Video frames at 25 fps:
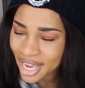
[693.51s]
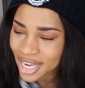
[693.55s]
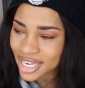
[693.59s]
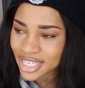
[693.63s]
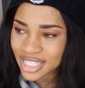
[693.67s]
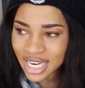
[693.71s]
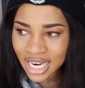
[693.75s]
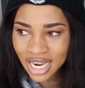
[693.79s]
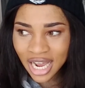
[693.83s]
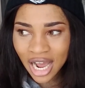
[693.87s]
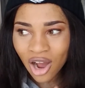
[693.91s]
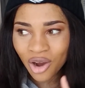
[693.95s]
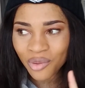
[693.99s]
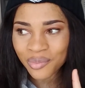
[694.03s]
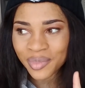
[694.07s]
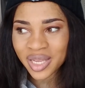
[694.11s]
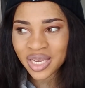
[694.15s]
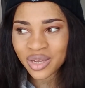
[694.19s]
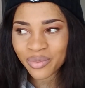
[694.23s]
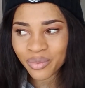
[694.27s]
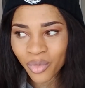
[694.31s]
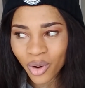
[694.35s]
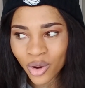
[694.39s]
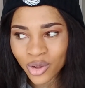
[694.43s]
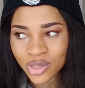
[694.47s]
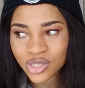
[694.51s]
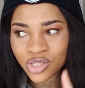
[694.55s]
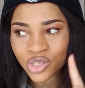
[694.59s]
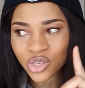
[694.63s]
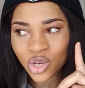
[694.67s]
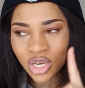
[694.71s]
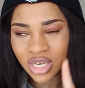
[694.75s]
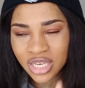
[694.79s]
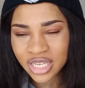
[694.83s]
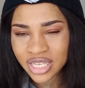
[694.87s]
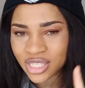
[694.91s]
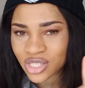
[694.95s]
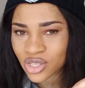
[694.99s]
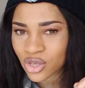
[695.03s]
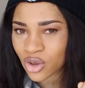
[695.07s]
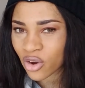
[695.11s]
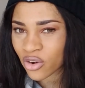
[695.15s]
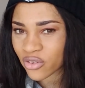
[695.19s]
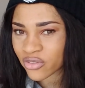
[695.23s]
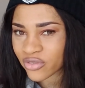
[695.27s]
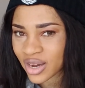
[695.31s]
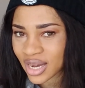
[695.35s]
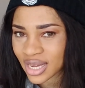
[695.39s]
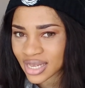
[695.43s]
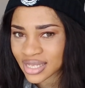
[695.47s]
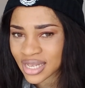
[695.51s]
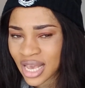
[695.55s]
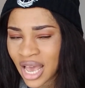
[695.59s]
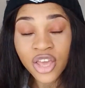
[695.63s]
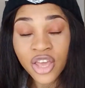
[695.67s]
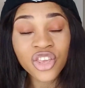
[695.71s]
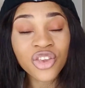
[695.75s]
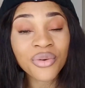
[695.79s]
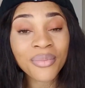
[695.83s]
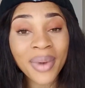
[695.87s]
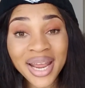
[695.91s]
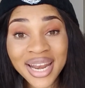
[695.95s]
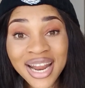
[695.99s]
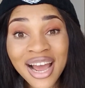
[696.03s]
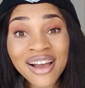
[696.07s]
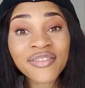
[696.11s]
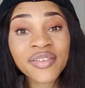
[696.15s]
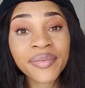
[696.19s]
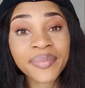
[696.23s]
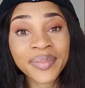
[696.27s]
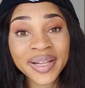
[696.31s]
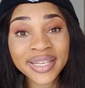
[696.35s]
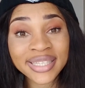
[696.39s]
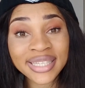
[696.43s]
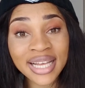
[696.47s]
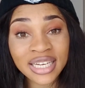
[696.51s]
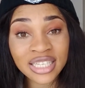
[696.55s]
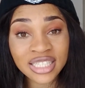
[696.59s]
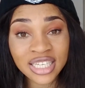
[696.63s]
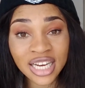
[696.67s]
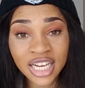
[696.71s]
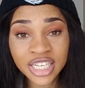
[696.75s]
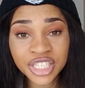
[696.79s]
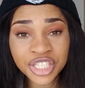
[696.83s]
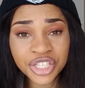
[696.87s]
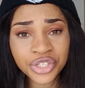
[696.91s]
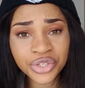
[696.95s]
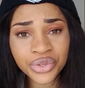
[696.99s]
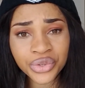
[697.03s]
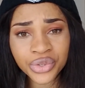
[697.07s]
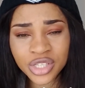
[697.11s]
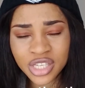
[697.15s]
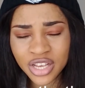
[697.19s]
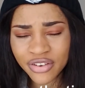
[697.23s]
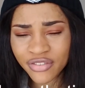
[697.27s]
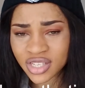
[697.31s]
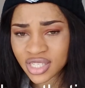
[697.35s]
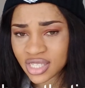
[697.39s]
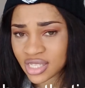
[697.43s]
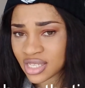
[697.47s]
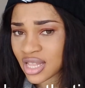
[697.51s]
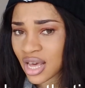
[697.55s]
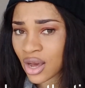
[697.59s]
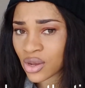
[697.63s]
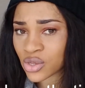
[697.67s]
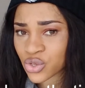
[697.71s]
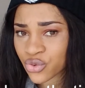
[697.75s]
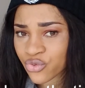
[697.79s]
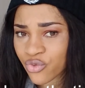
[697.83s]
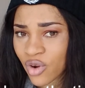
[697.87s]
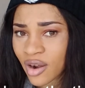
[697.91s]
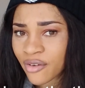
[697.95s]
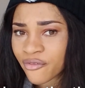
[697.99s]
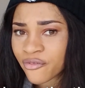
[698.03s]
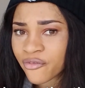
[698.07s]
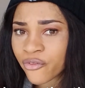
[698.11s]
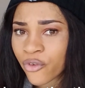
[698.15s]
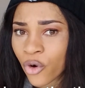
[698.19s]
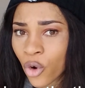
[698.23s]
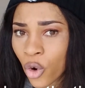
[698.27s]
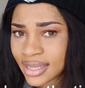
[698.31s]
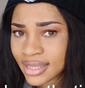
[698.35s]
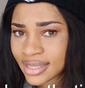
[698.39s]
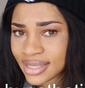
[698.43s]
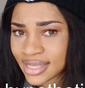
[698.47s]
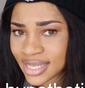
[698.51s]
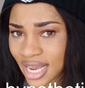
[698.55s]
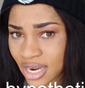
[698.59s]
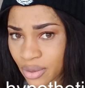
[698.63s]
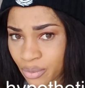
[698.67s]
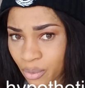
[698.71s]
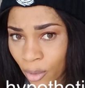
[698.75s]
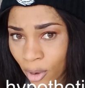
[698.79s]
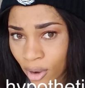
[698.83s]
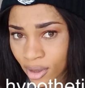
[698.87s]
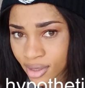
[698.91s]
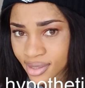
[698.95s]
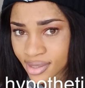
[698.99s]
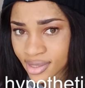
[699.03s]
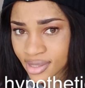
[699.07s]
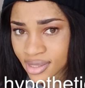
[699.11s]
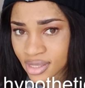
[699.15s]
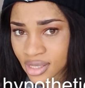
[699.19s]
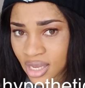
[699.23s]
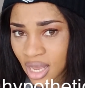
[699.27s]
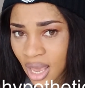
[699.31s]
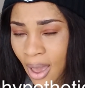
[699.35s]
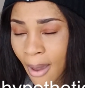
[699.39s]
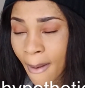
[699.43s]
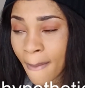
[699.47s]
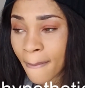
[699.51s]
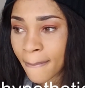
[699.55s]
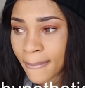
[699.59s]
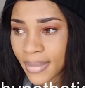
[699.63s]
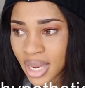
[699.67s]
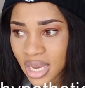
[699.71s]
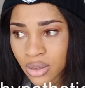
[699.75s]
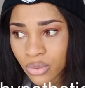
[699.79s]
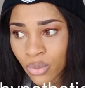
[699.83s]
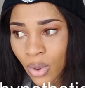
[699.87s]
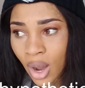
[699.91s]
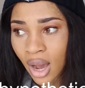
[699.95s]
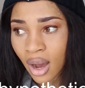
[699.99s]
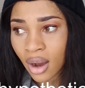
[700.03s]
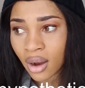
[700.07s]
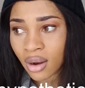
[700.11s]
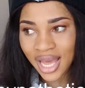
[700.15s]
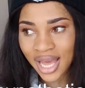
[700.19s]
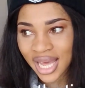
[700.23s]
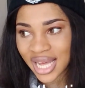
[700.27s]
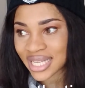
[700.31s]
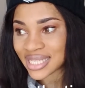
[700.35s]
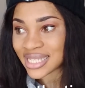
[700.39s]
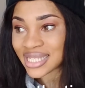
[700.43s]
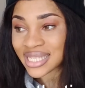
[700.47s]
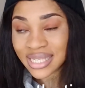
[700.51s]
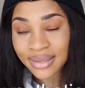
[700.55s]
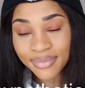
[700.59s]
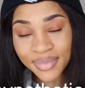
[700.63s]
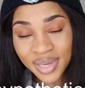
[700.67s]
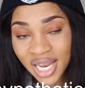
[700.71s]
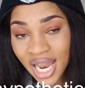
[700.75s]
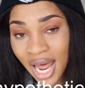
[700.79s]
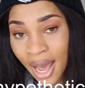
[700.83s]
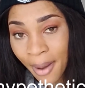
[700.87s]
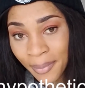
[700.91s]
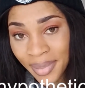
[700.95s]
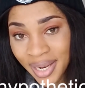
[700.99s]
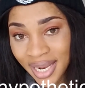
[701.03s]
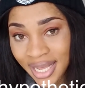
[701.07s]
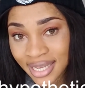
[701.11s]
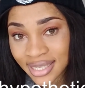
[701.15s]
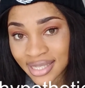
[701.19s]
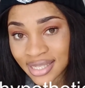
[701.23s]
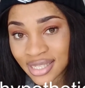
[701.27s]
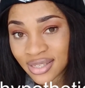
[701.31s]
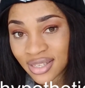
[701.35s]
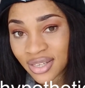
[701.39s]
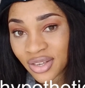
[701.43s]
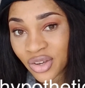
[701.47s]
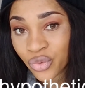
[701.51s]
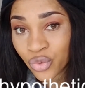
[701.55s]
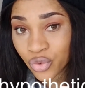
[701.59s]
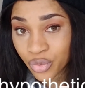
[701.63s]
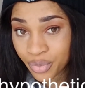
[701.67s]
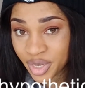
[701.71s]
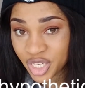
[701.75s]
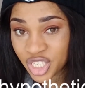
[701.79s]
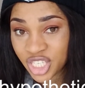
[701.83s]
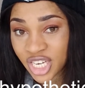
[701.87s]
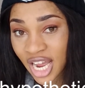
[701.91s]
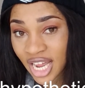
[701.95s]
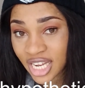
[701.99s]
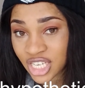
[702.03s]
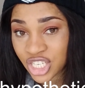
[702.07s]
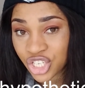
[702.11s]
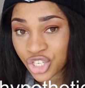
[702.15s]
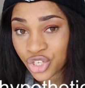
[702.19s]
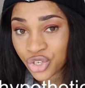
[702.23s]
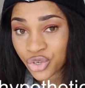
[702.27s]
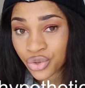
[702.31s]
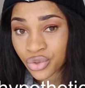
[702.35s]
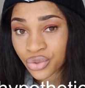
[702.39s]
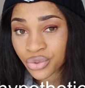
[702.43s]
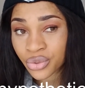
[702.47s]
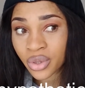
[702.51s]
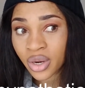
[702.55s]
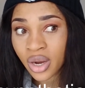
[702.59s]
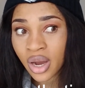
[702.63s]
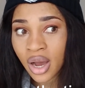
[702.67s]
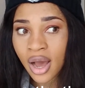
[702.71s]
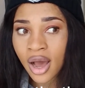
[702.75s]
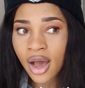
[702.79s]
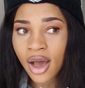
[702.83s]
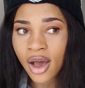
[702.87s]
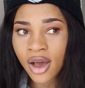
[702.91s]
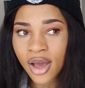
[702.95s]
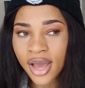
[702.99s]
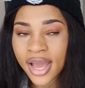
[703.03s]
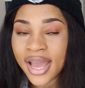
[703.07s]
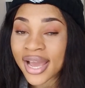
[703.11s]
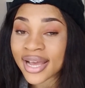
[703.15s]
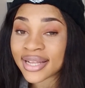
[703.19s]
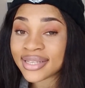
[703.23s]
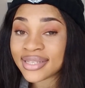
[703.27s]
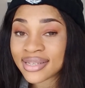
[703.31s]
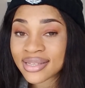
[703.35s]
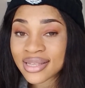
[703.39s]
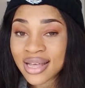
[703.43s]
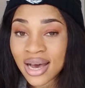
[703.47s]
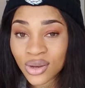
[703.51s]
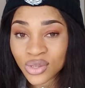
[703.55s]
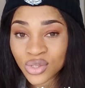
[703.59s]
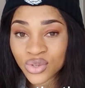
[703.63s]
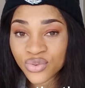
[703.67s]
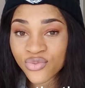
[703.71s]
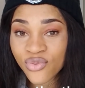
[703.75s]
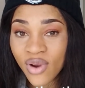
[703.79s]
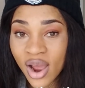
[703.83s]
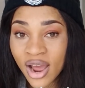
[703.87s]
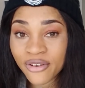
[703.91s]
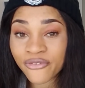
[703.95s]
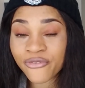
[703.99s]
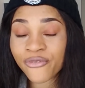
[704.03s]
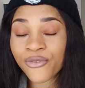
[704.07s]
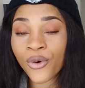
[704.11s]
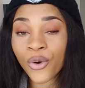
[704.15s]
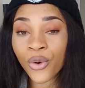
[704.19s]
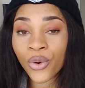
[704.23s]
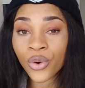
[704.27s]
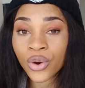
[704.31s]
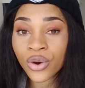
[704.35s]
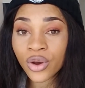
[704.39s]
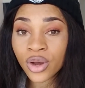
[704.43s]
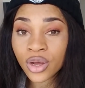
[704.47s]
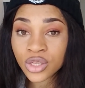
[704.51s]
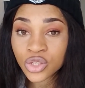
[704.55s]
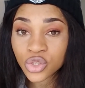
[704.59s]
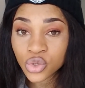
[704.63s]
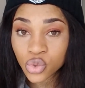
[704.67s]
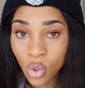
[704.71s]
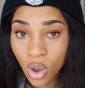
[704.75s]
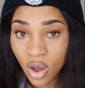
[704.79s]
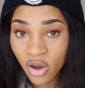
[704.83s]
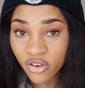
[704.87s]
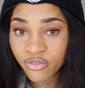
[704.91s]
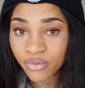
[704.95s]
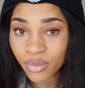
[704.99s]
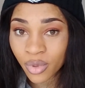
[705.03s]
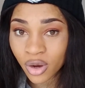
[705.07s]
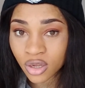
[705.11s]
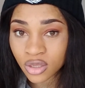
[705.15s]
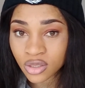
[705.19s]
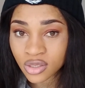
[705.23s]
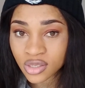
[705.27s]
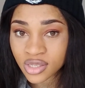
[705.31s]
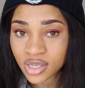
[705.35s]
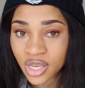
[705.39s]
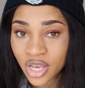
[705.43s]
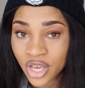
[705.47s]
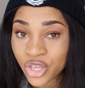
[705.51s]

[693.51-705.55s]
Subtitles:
Check how many months your lease covers. You might have a place that charges you 70,000 Rand for 10 months. Meanwhile, a similar place will be charging you 80,000 Rand for 12 months.